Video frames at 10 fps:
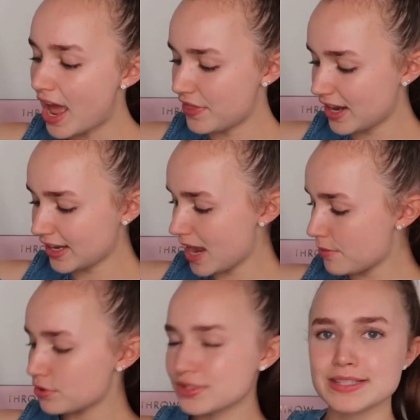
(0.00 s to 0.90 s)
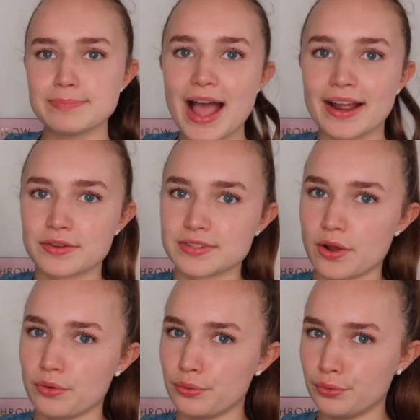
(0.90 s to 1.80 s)
And then I came across this bag and I was
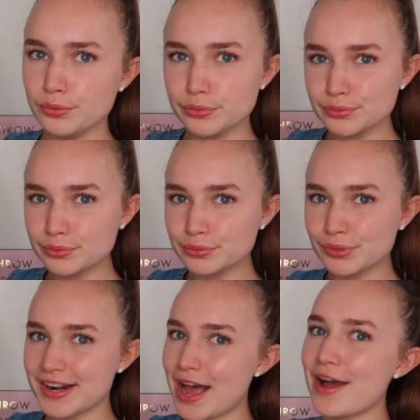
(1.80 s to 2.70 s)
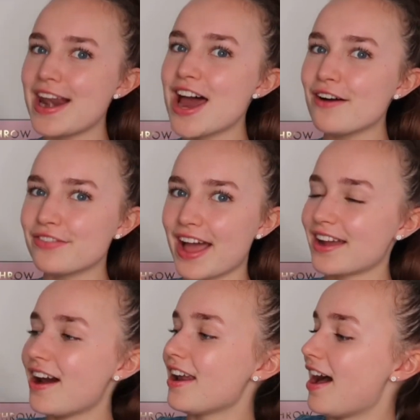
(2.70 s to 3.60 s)
like, ooh, and now I love that color.